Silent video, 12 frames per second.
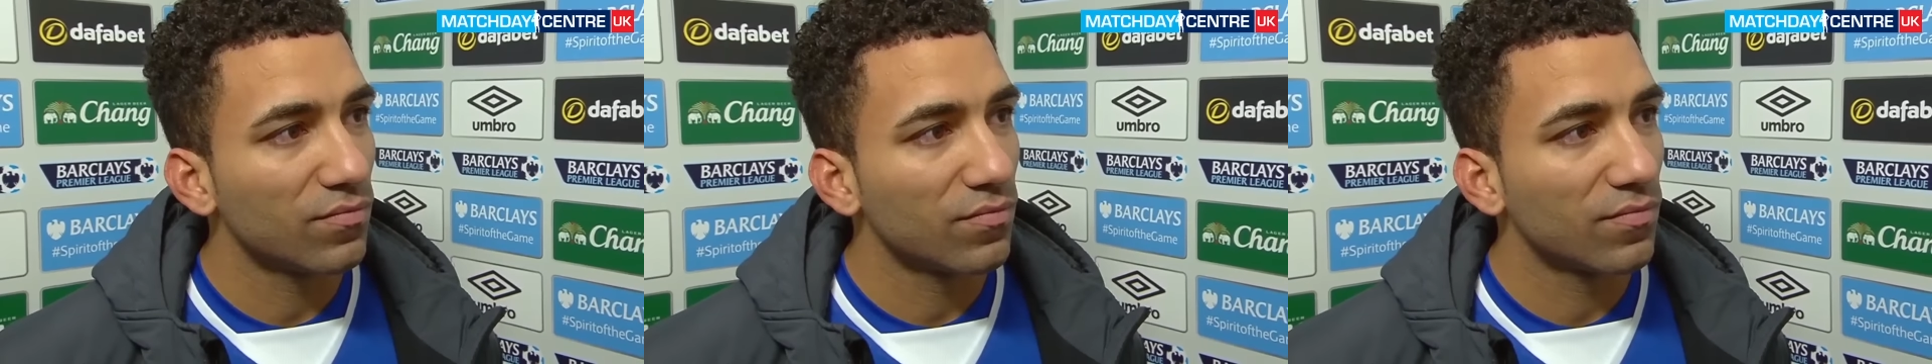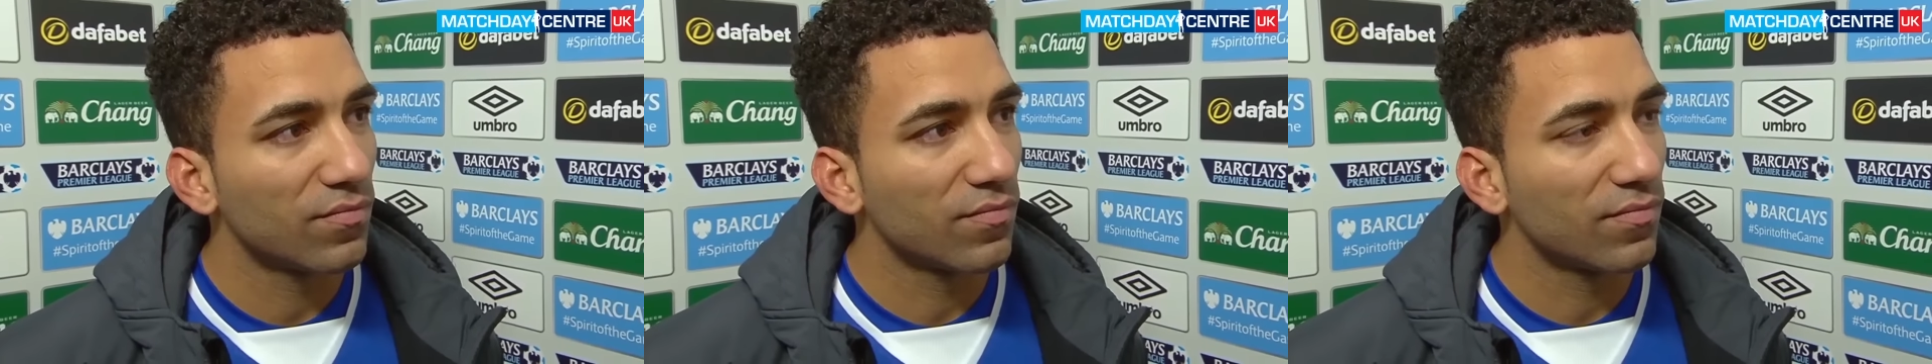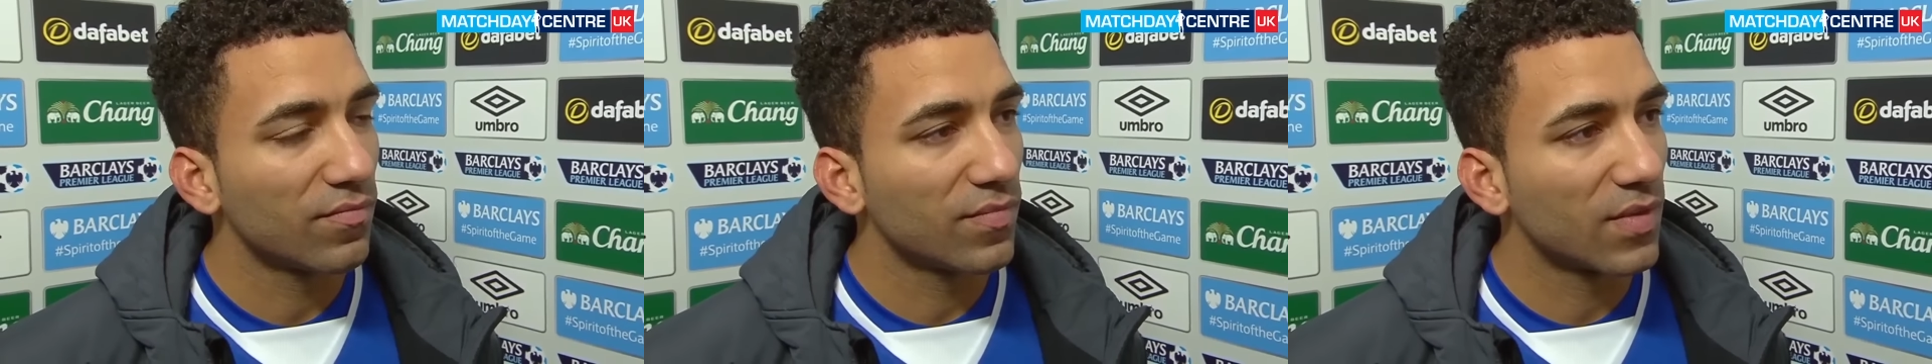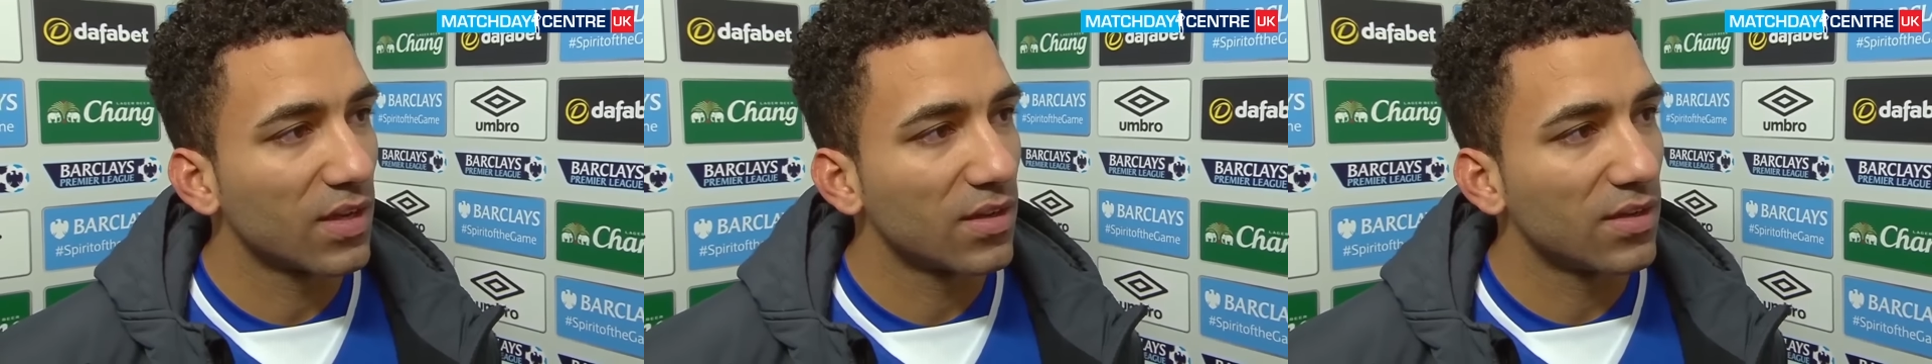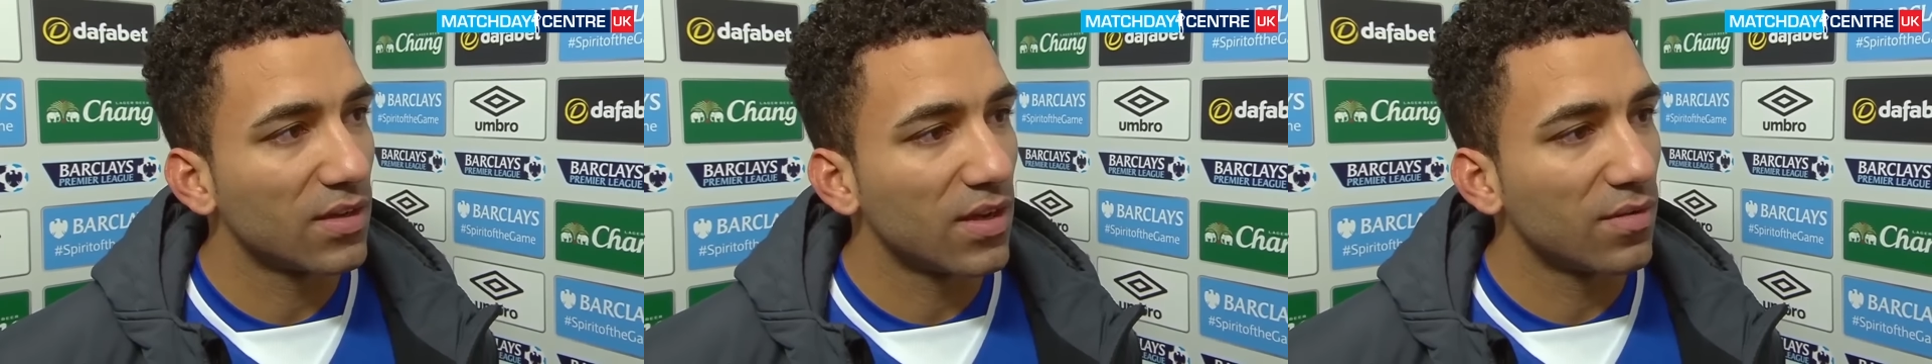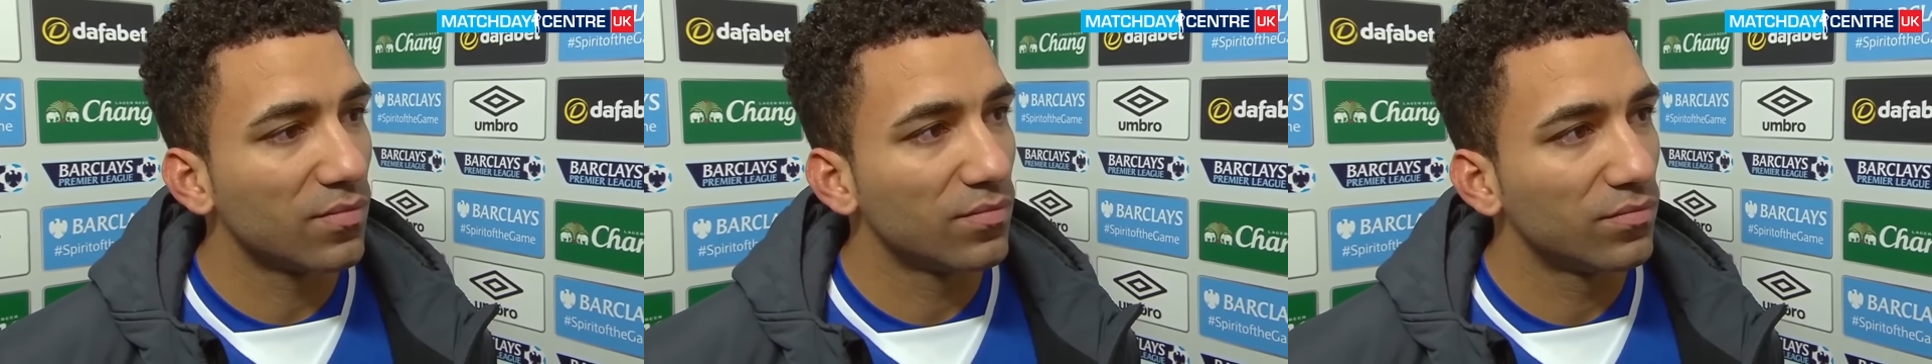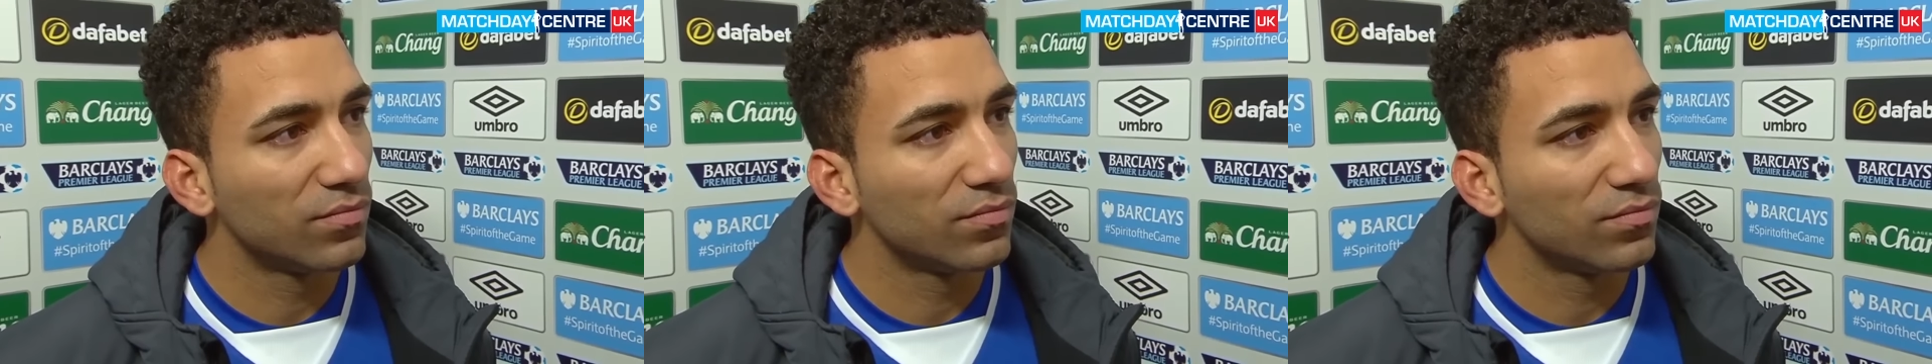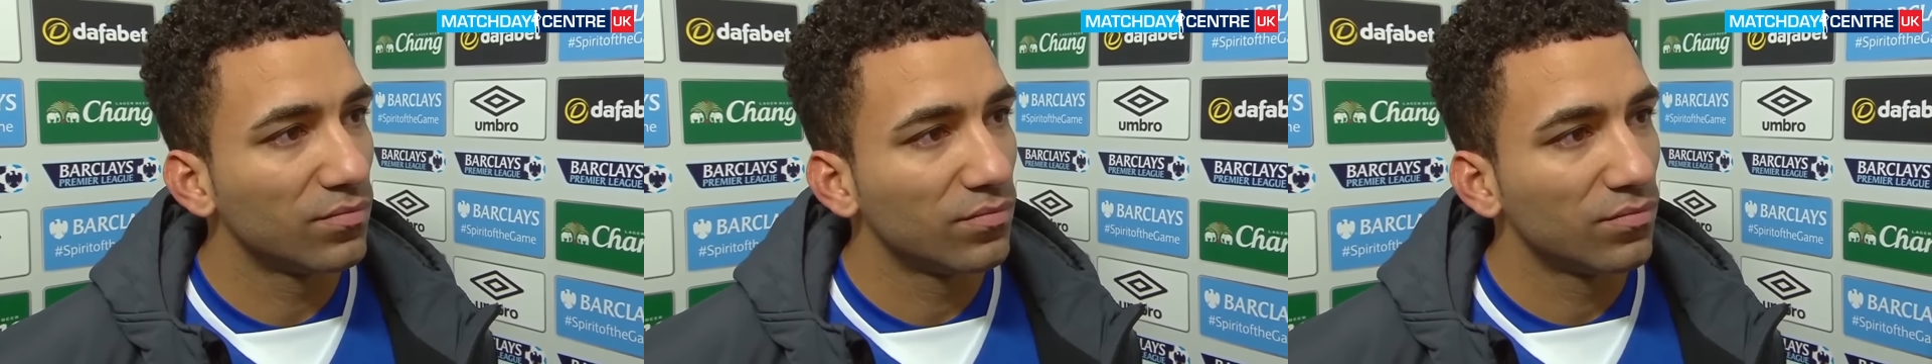two defeats, yeah. how
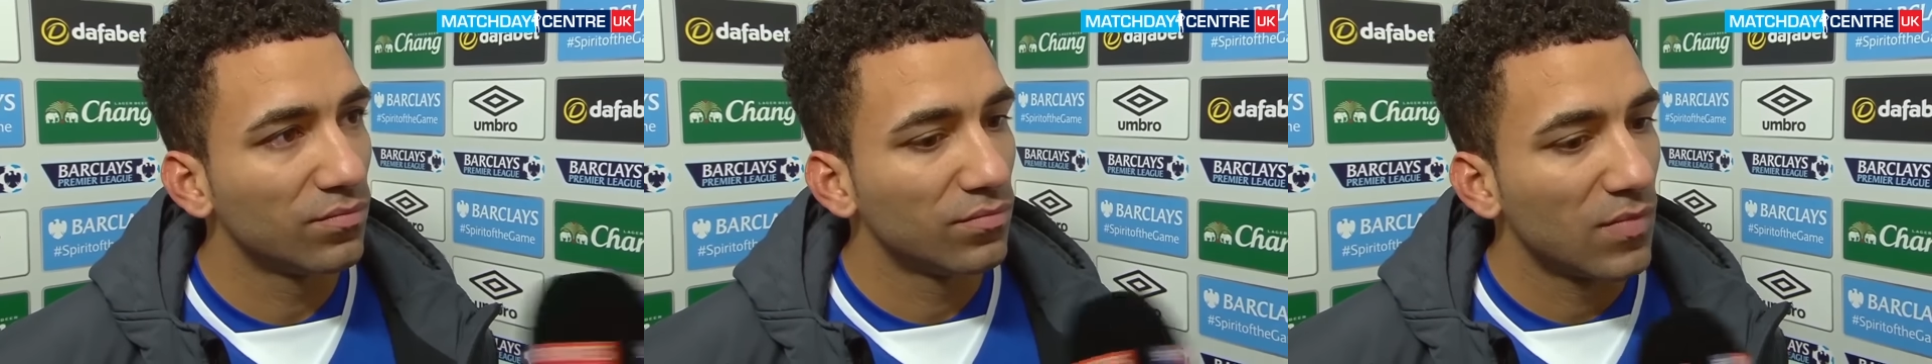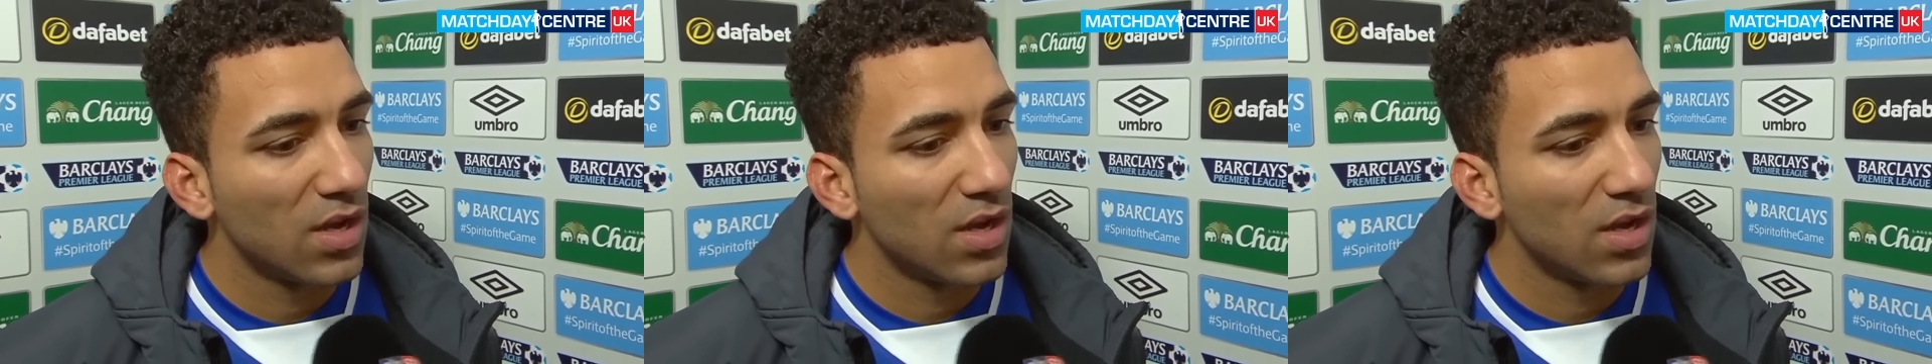welcome was that?